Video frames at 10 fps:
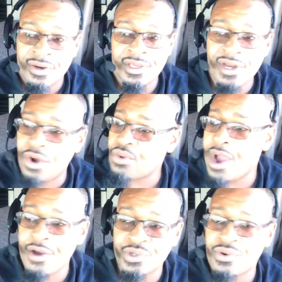
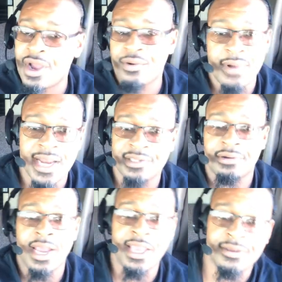Wrong is wrong, right
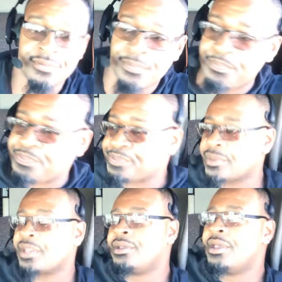is right.
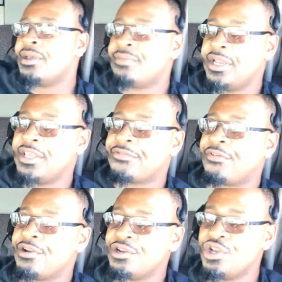But this
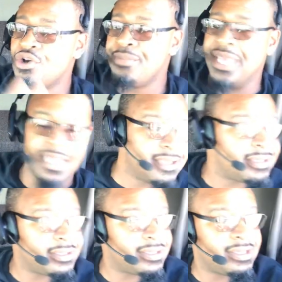for the newbies.